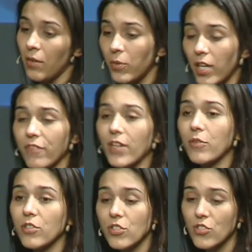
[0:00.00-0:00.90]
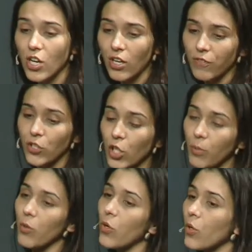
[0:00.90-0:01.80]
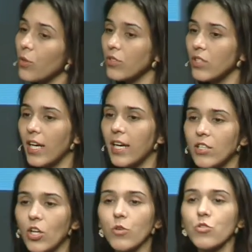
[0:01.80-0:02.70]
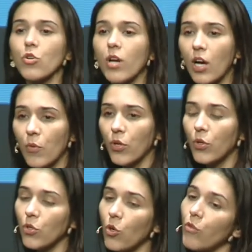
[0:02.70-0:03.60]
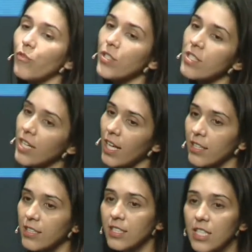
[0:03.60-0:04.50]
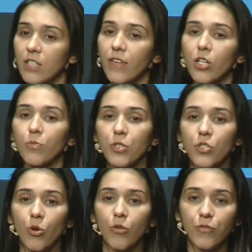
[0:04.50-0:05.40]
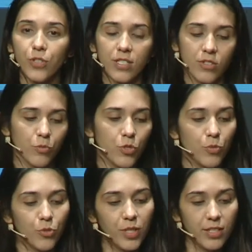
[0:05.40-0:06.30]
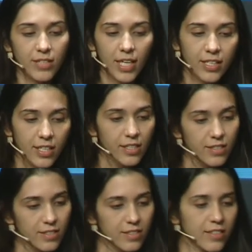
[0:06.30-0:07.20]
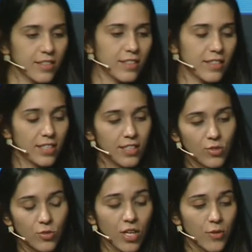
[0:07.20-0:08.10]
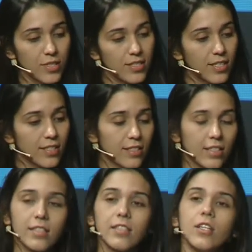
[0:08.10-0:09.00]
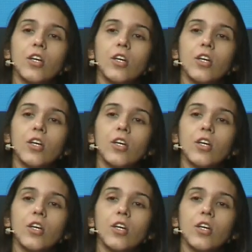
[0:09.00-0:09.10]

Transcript: We are founders of Global Code and also our own conference called the Developers Conference, which will be 10 years in 2016.